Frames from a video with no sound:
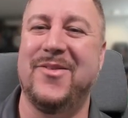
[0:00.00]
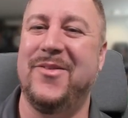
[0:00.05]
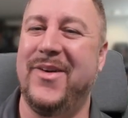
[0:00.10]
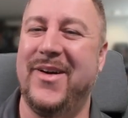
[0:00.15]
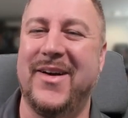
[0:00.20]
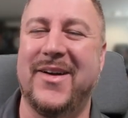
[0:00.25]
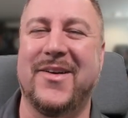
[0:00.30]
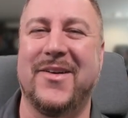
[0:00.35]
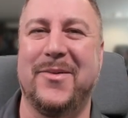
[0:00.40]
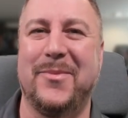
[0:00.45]
a
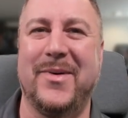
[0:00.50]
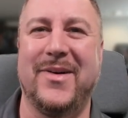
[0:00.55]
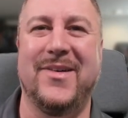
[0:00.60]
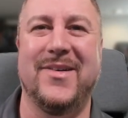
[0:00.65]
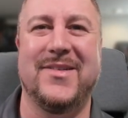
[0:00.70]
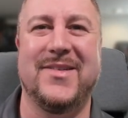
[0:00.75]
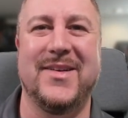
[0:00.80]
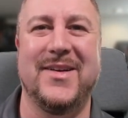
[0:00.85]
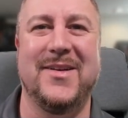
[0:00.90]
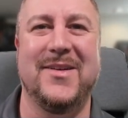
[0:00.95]
really good
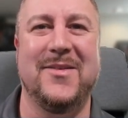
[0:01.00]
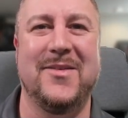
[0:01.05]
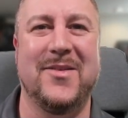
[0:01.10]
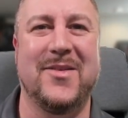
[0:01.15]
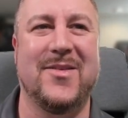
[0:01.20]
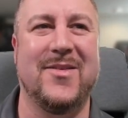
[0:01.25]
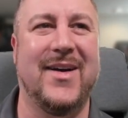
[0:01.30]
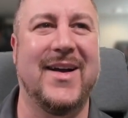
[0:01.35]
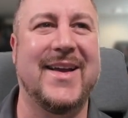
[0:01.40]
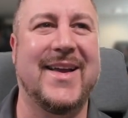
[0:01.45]
ability,
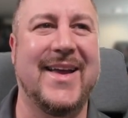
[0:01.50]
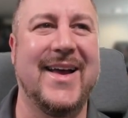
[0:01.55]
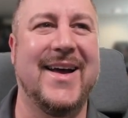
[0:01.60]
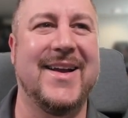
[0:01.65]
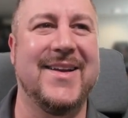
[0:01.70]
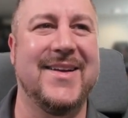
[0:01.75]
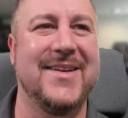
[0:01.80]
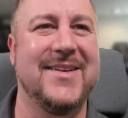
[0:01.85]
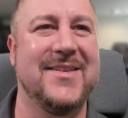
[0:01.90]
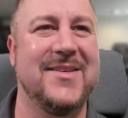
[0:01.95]
so I
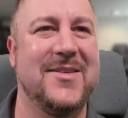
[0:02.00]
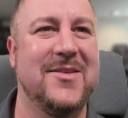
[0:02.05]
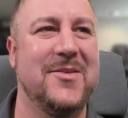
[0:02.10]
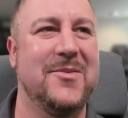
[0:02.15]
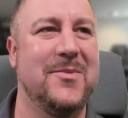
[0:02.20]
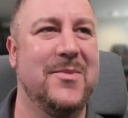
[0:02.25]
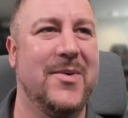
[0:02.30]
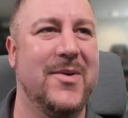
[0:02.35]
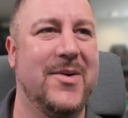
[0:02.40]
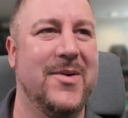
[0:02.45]
get it,
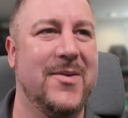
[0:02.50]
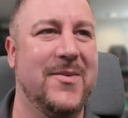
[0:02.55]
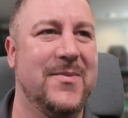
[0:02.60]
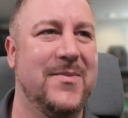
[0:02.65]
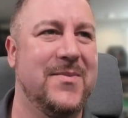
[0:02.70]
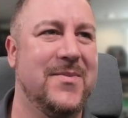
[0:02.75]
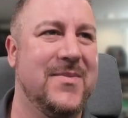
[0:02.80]
but